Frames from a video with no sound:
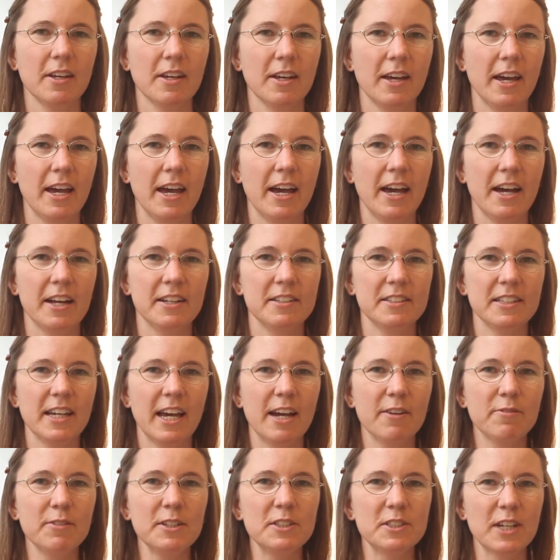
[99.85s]
And
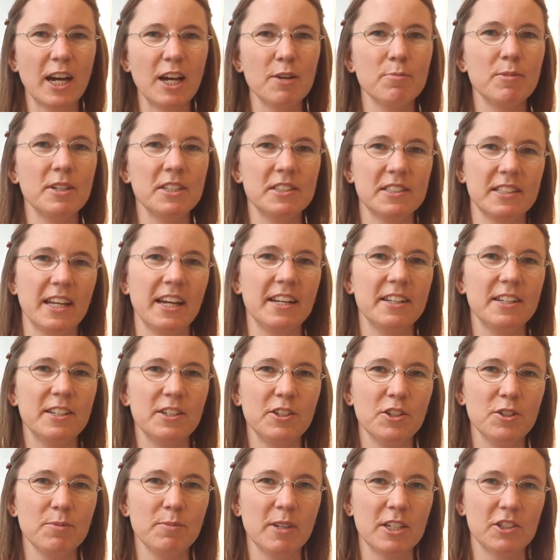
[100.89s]
every time we send a
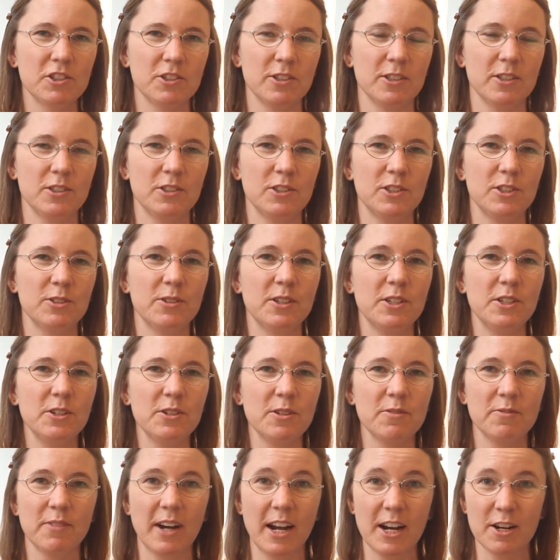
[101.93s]
new mission to a new
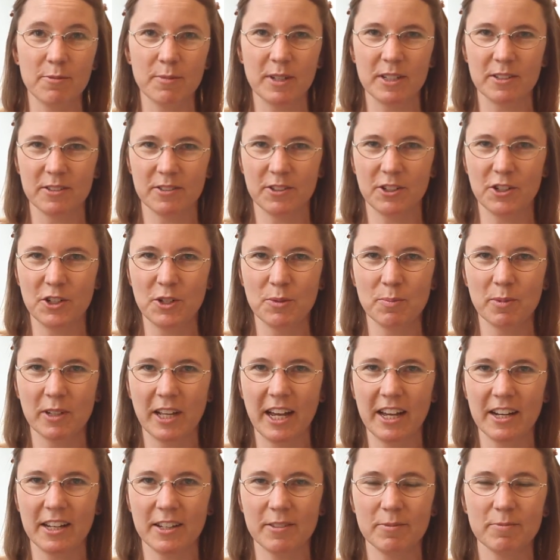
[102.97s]
environment or new
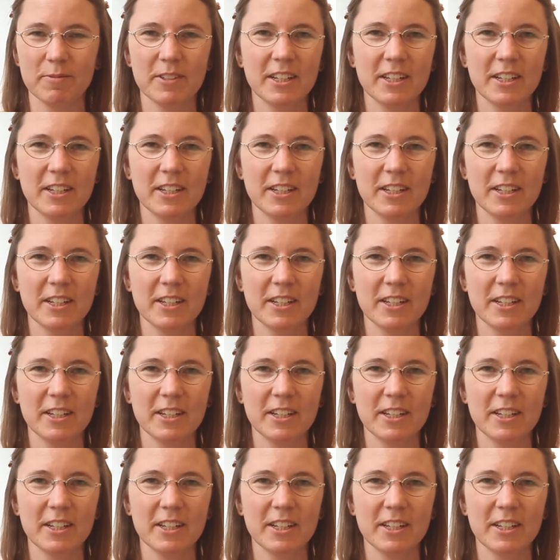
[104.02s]
planet,